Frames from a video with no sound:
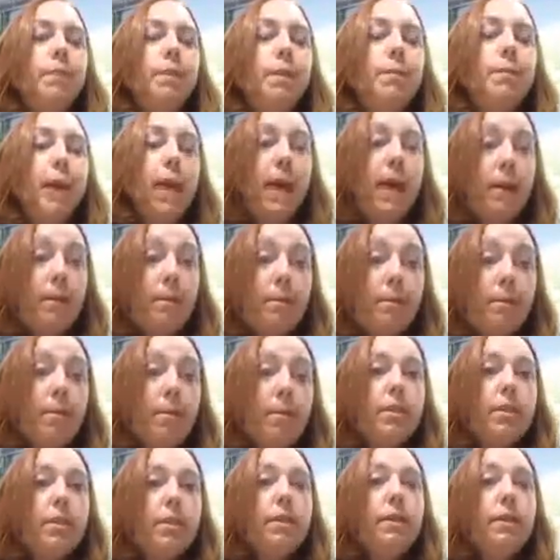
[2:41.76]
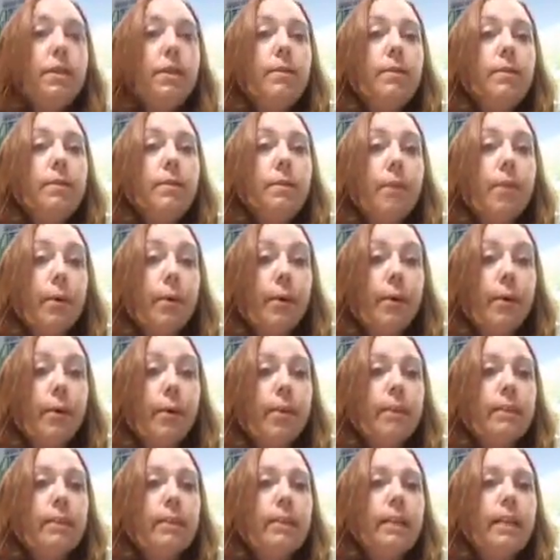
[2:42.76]
papers,
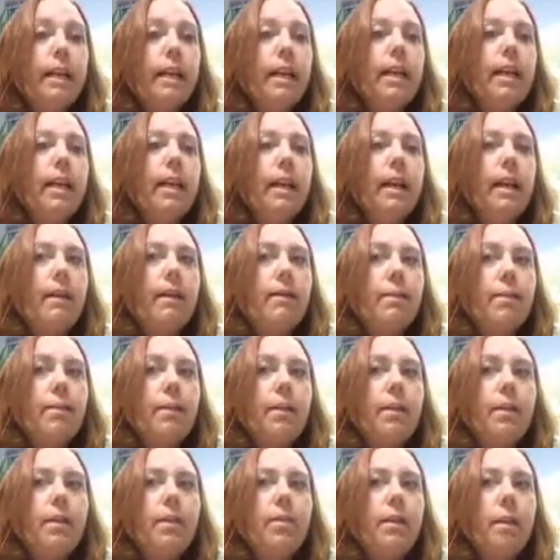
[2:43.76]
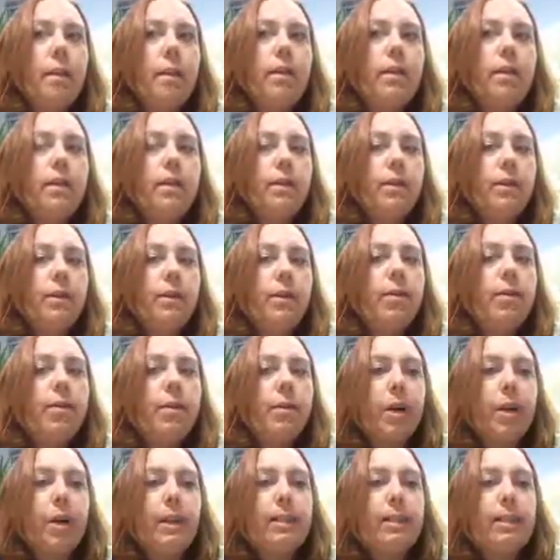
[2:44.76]
books, and I've put them all into a
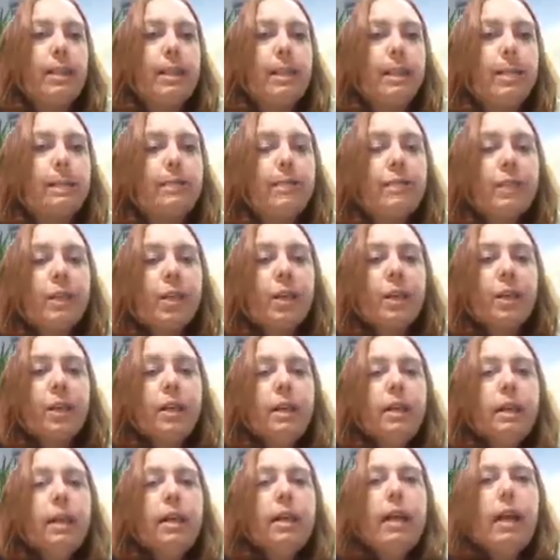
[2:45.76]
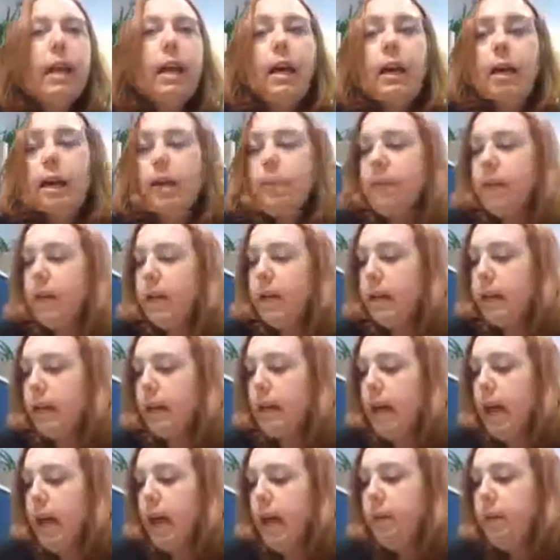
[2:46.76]
Prezi.
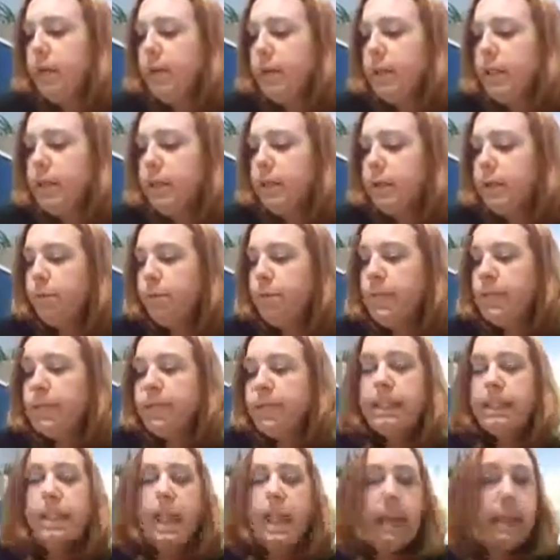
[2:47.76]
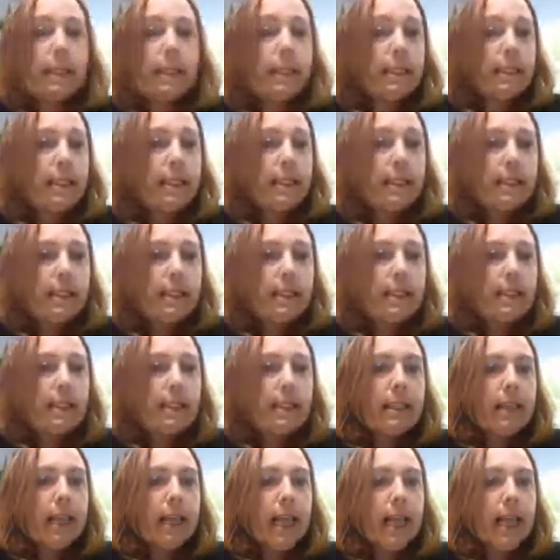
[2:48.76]
That will be for my
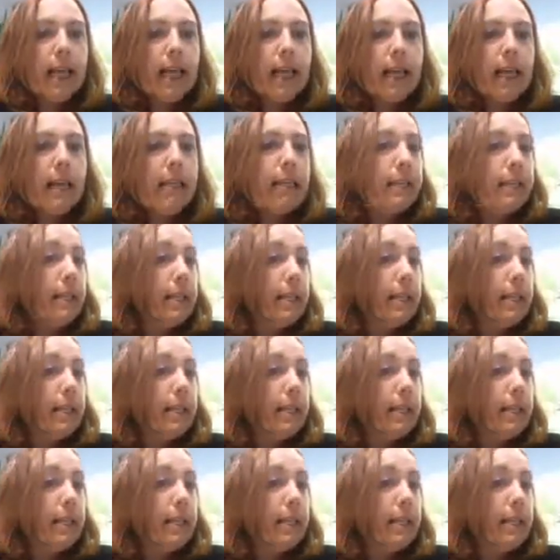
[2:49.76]
sciences, and